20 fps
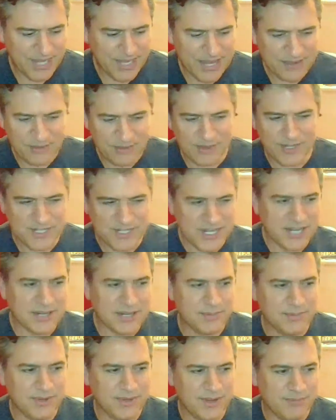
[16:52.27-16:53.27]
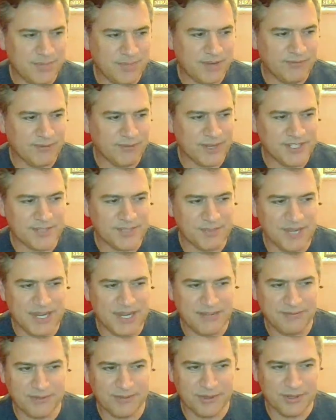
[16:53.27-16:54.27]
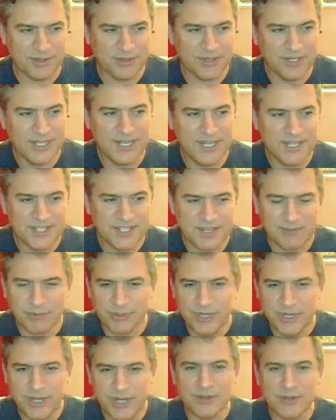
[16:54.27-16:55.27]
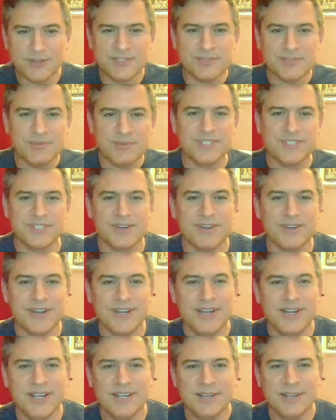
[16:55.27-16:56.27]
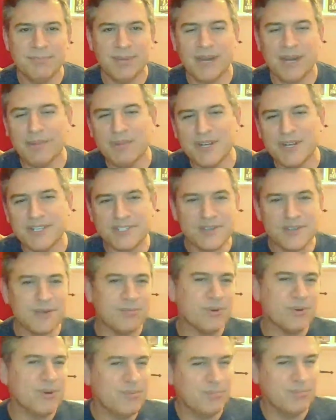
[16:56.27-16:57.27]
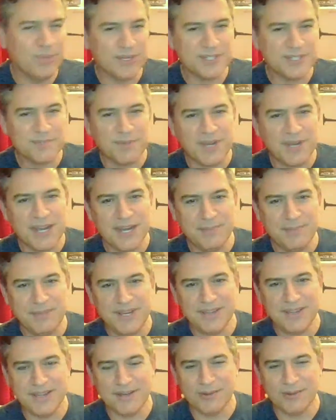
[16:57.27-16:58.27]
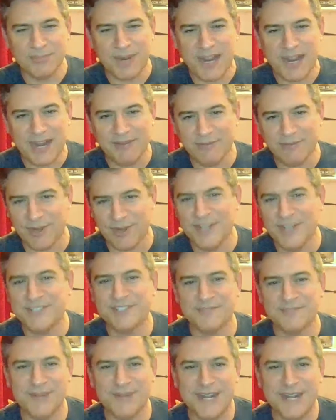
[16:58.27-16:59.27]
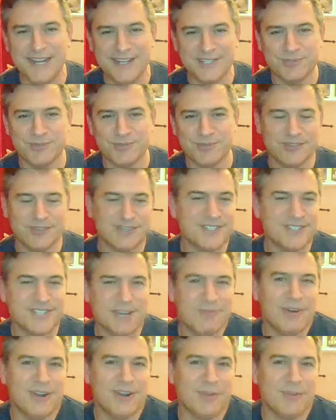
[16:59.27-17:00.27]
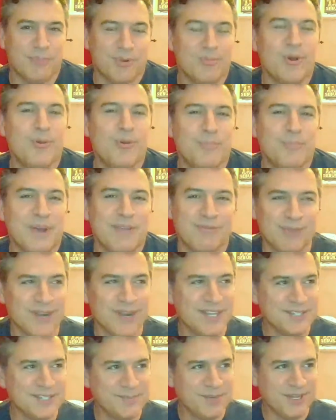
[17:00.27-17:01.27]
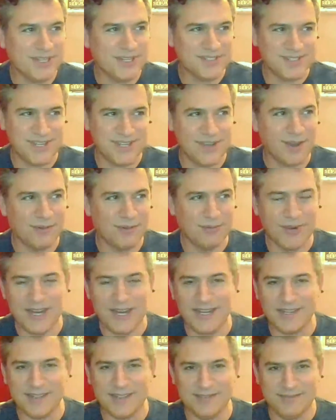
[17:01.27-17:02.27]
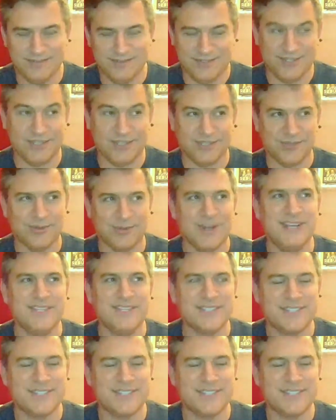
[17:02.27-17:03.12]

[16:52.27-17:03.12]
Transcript: Heather and Jacob have been friends of mine for several years. We started, but I'm going to start putting books behind me that are by friends of mine as well, because I want to promote my friends because they all write such great